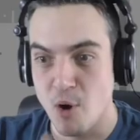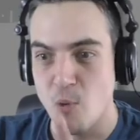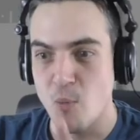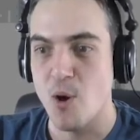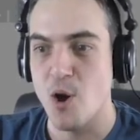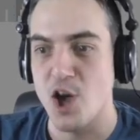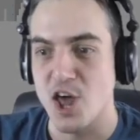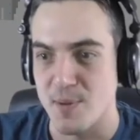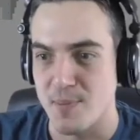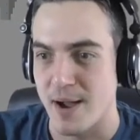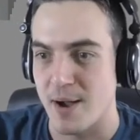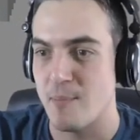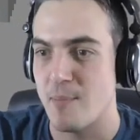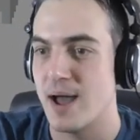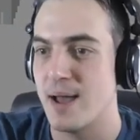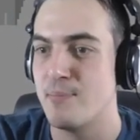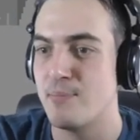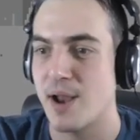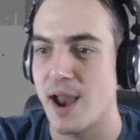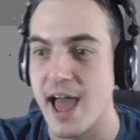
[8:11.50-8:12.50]
more word about
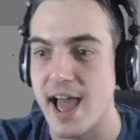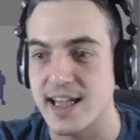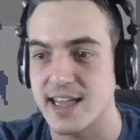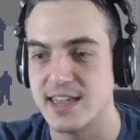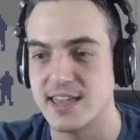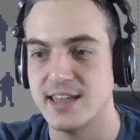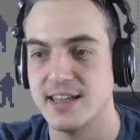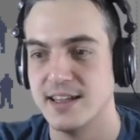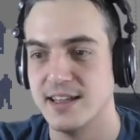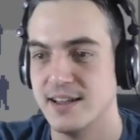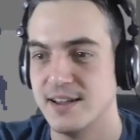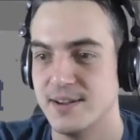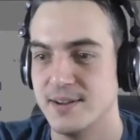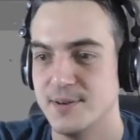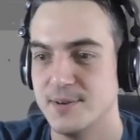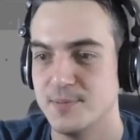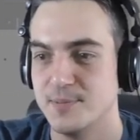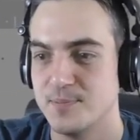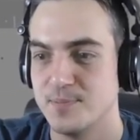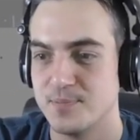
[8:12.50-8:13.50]
my plaque.
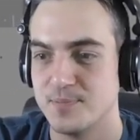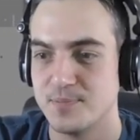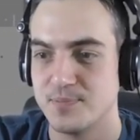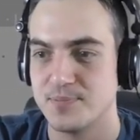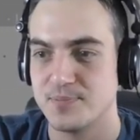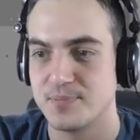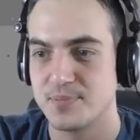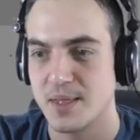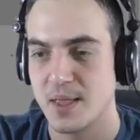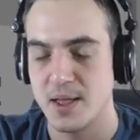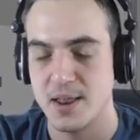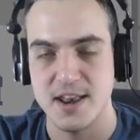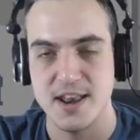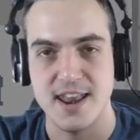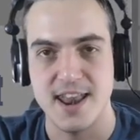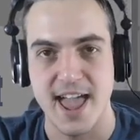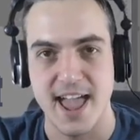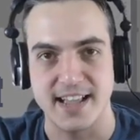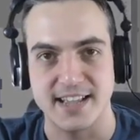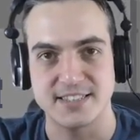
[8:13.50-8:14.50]

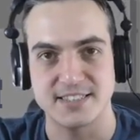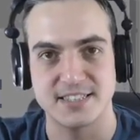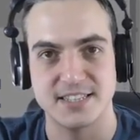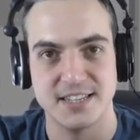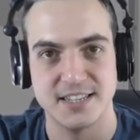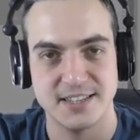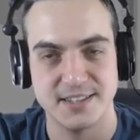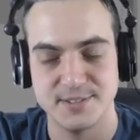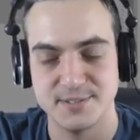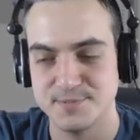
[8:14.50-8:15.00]
Next.